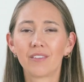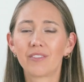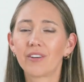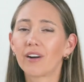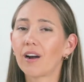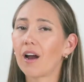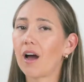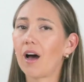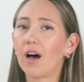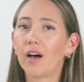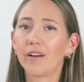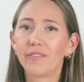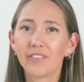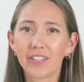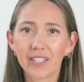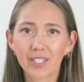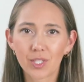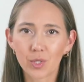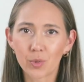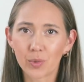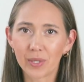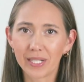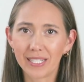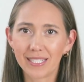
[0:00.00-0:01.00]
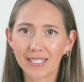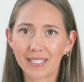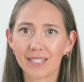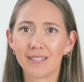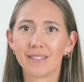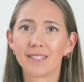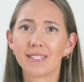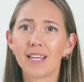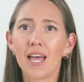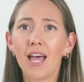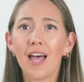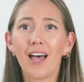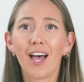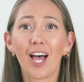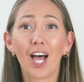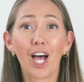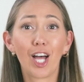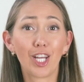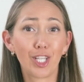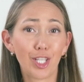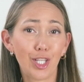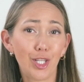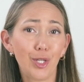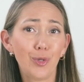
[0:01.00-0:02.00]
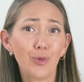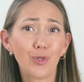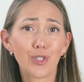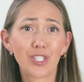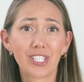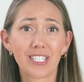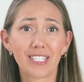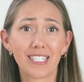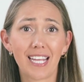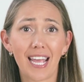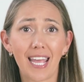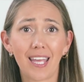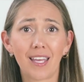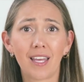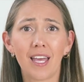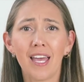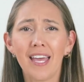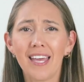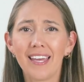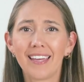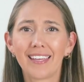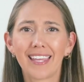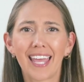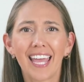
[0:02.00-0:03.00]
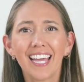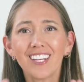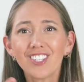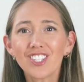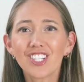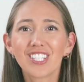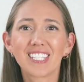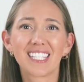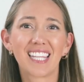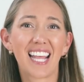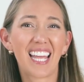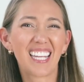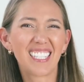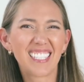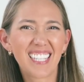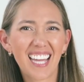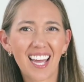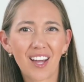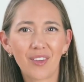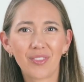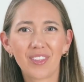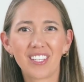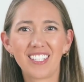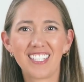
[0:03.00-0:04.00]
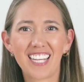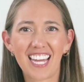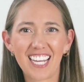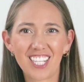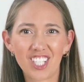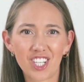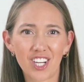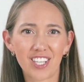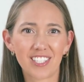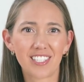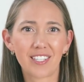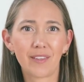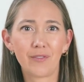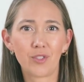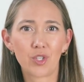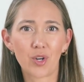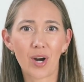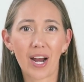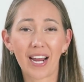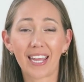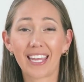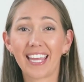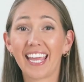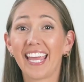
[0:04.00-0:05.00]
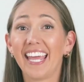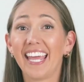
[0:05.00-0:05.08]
For obvious reasons, a huge steak can't just lie down the digestive tract